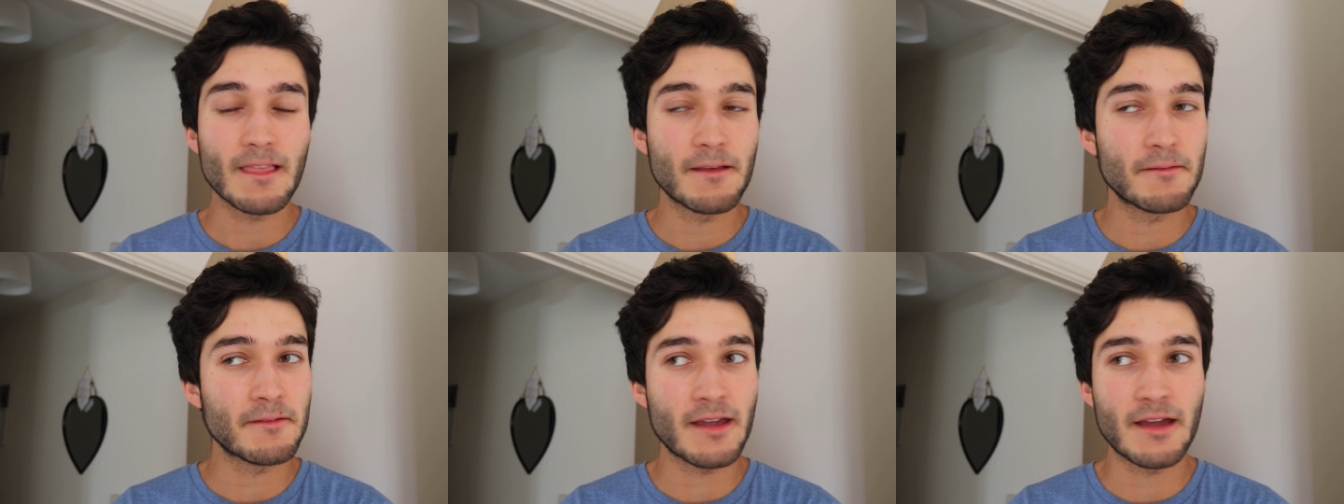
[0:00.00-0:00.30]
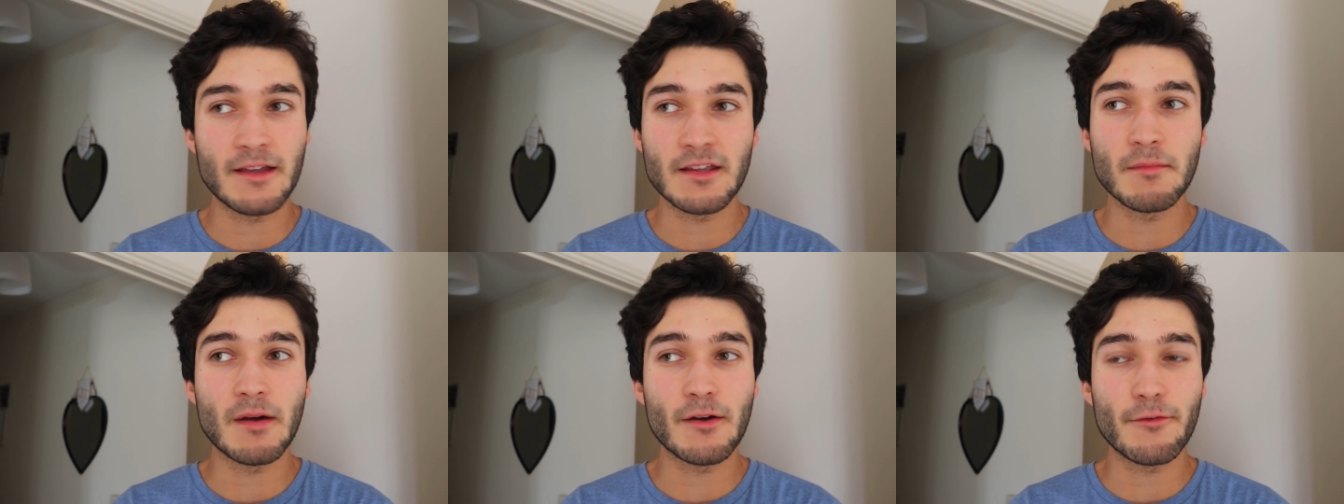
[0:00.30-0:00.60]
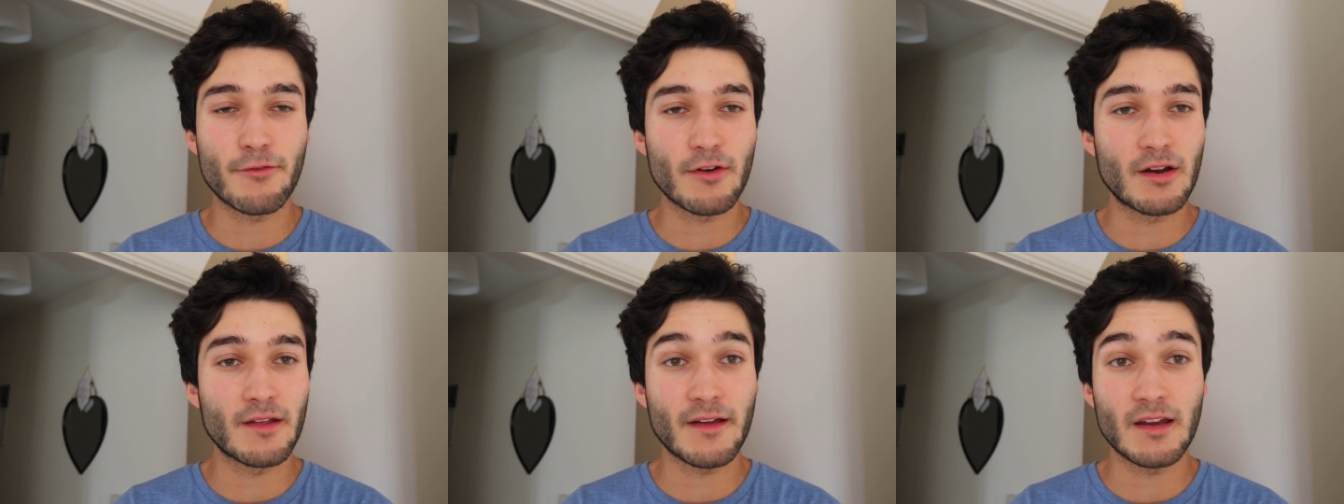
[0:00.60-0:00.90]
yeah, you might
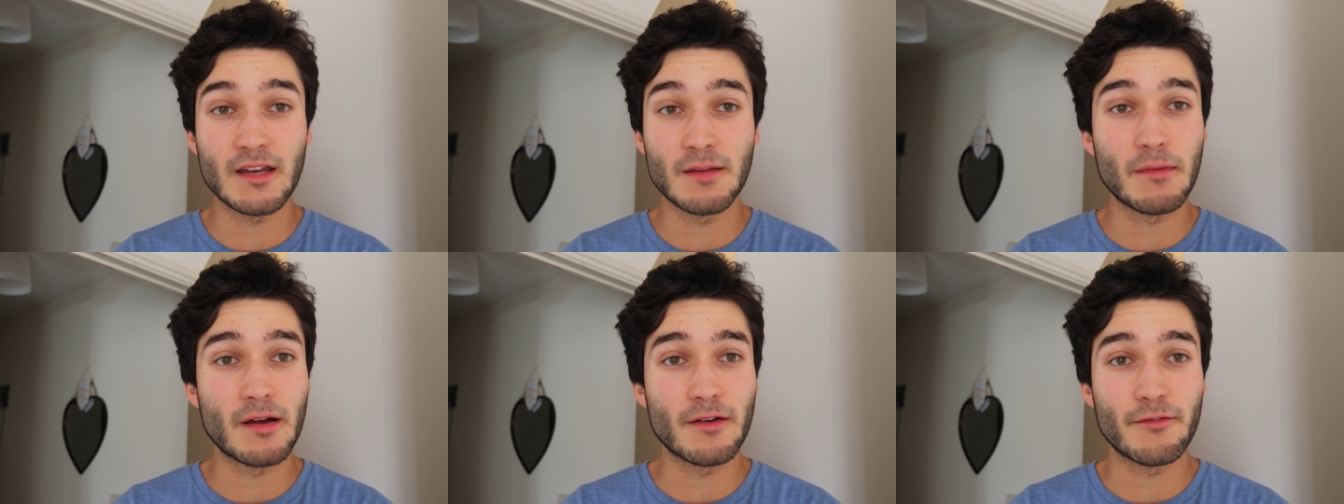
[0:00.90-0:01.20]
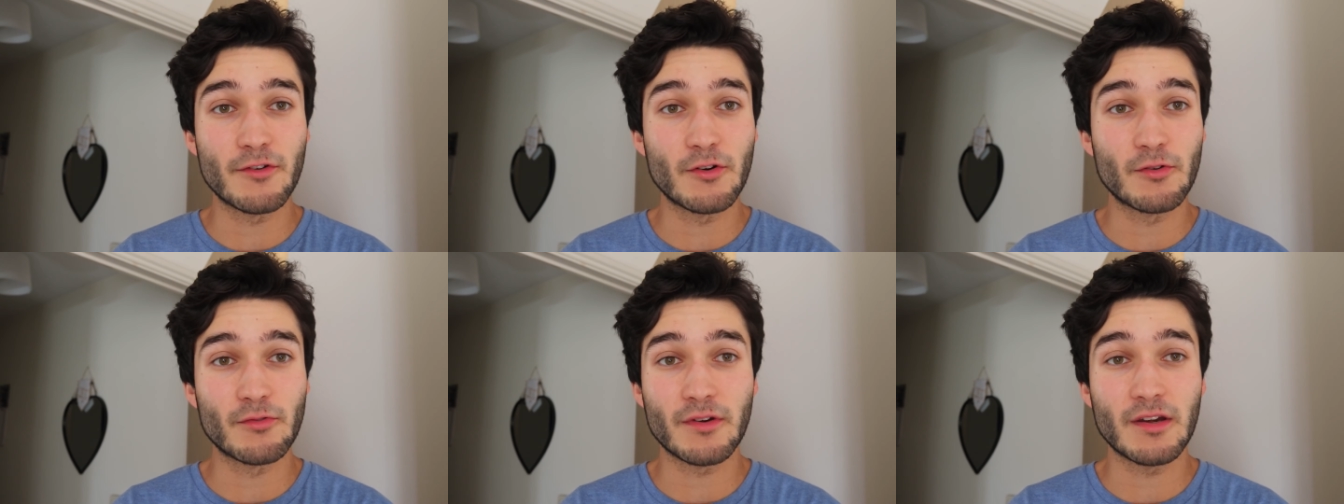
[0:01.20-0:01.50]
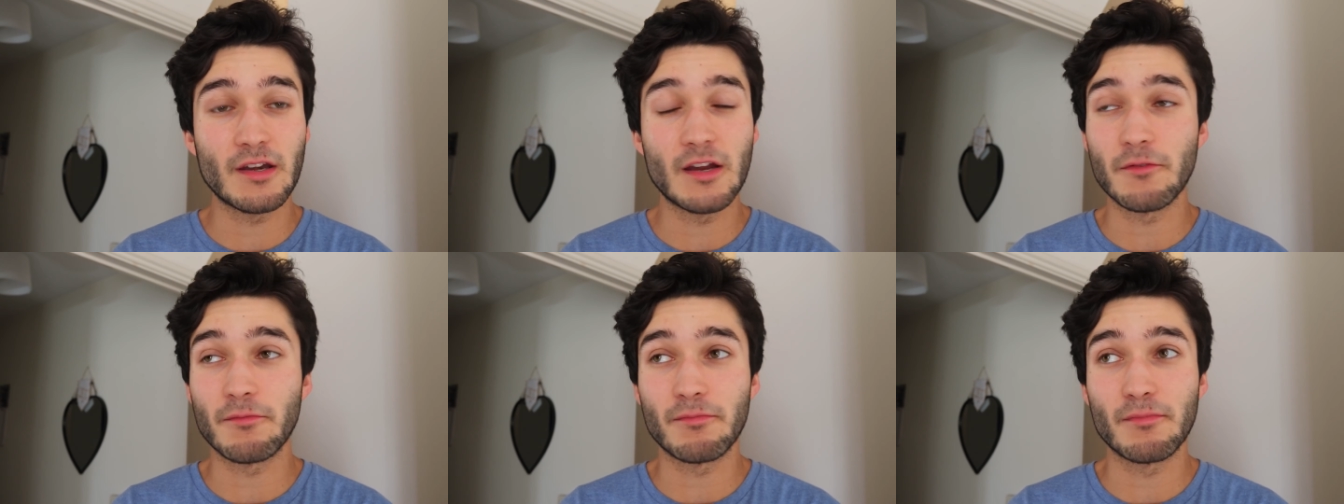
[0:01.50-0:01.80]
feel like that and you might feel,
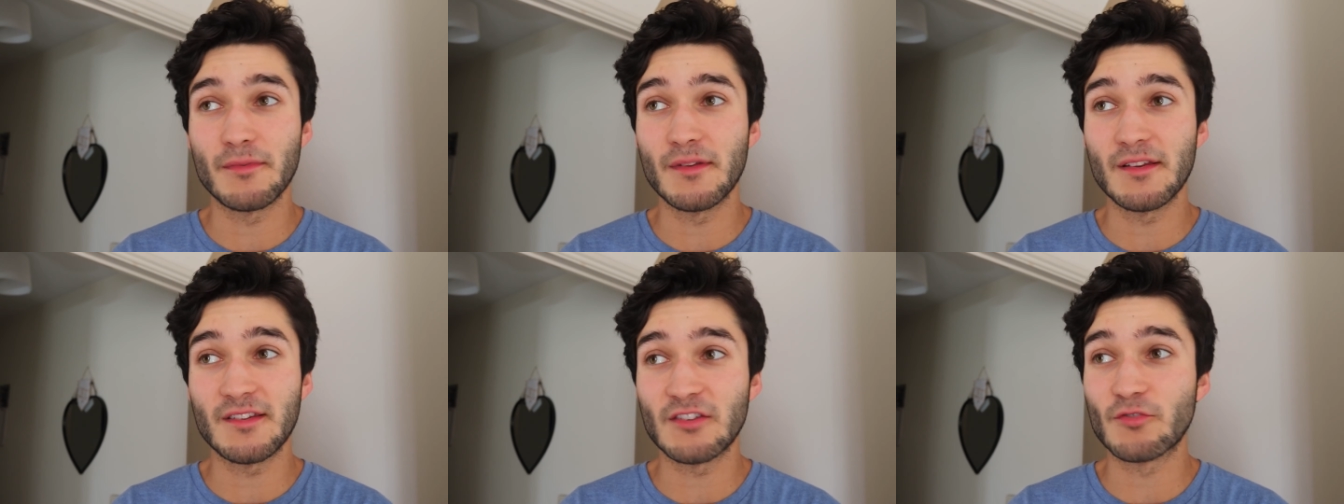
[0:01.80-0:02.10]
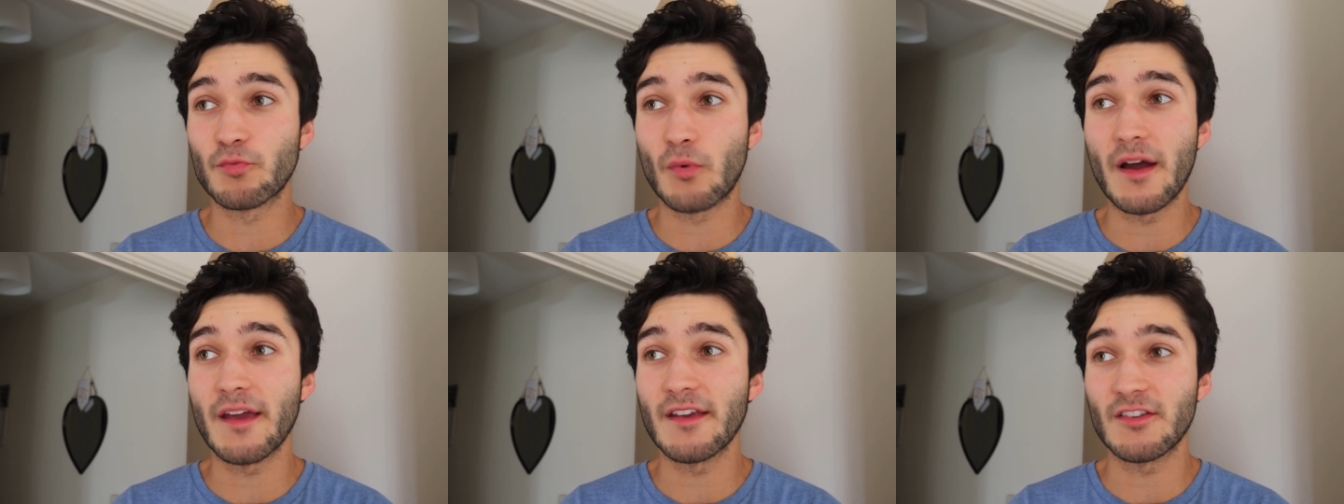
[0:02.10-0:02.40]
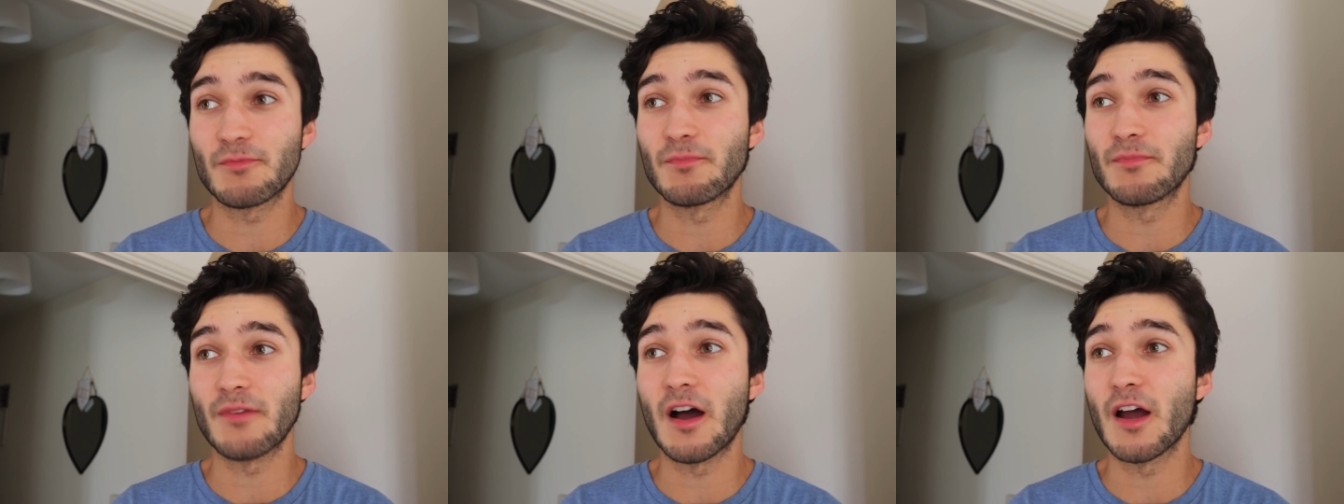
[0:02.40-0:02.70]
you know, this is why
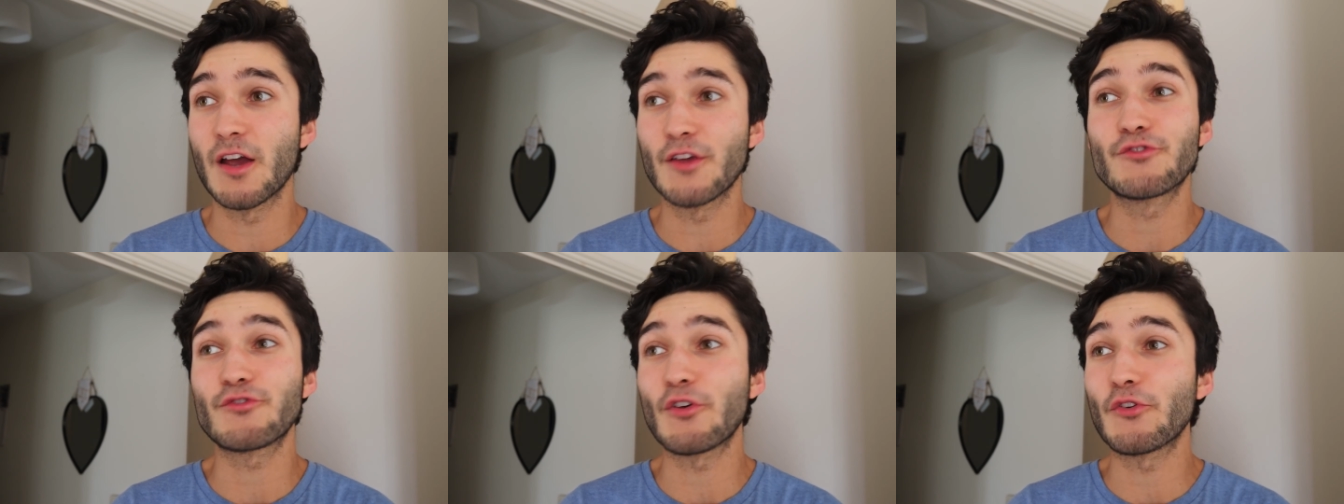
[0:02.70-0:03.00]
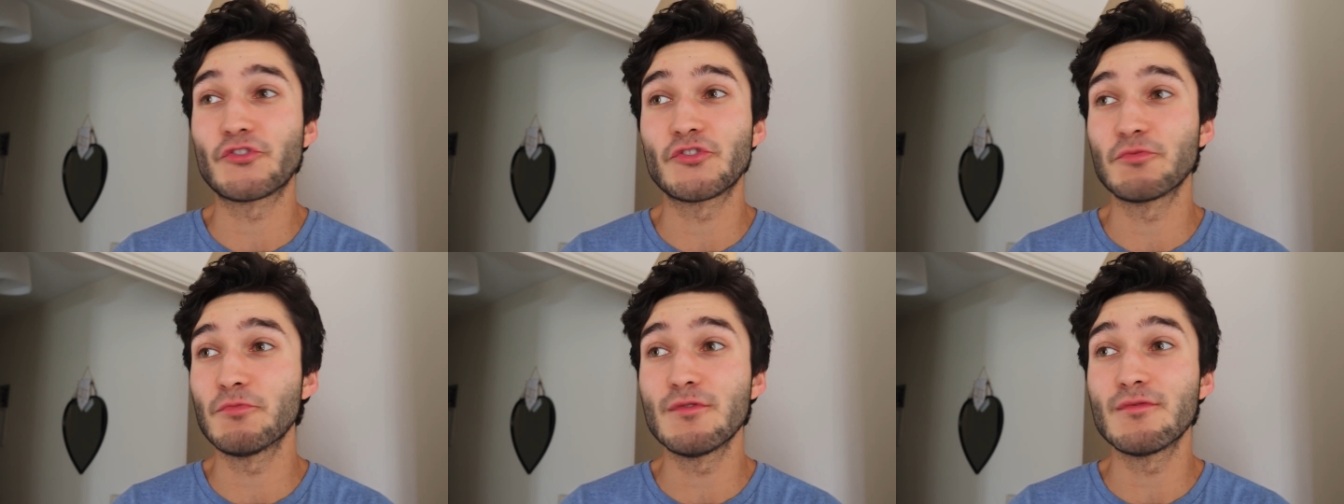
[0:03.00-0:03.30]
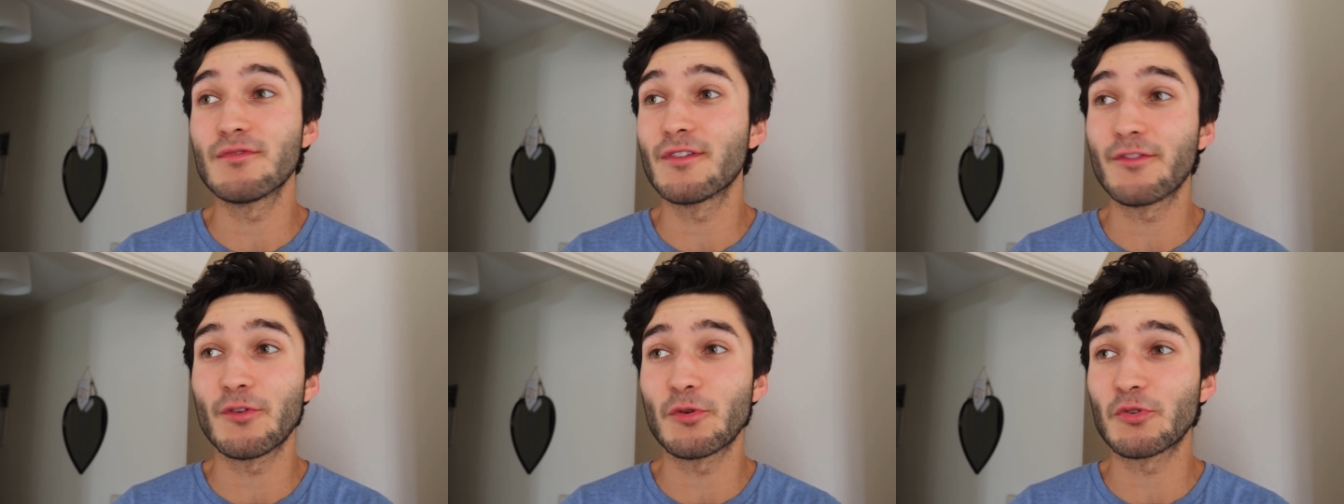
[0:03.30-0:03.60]
it's the highest grossing
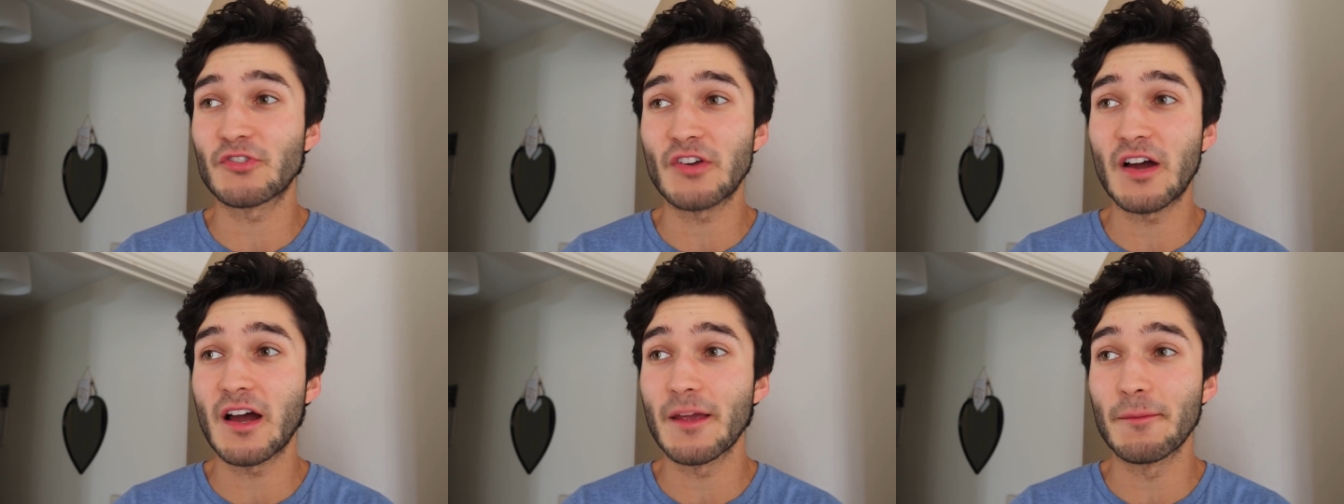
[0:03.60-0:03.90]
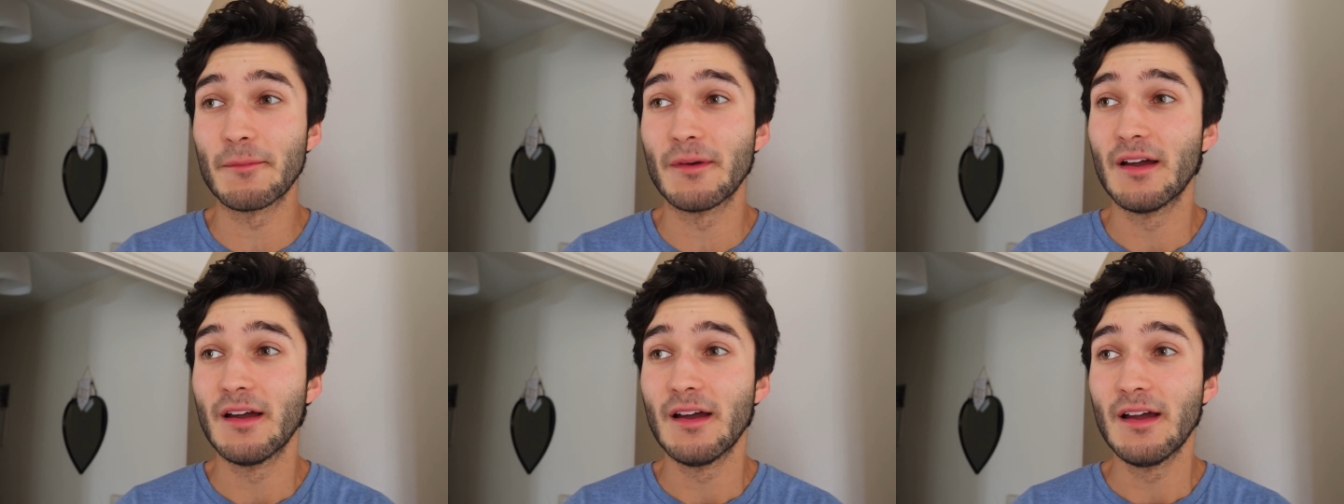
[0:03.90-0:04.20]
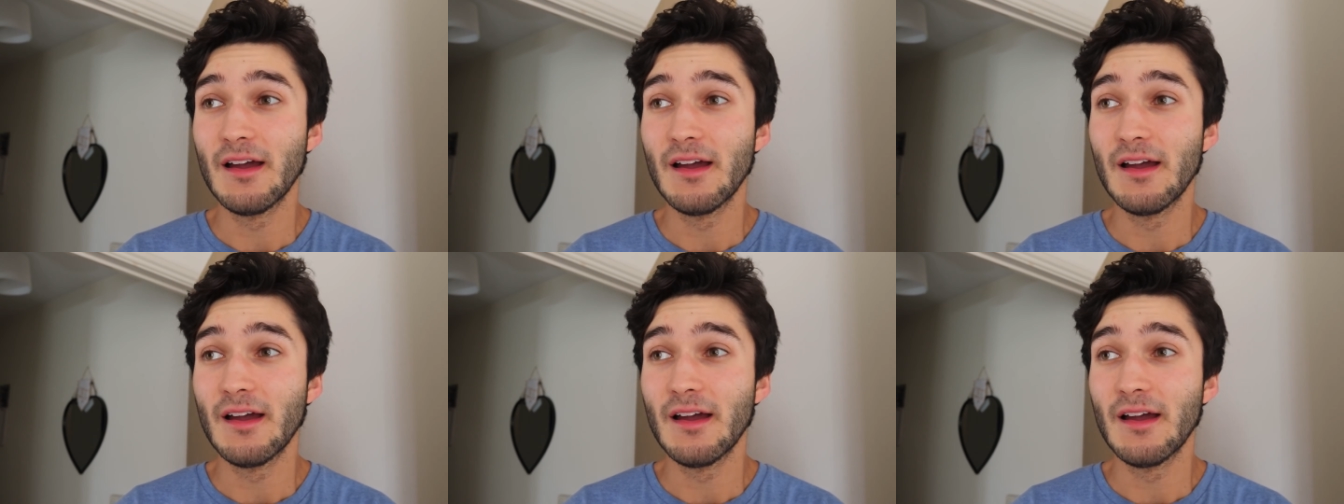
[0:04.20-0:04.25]
movie of all time.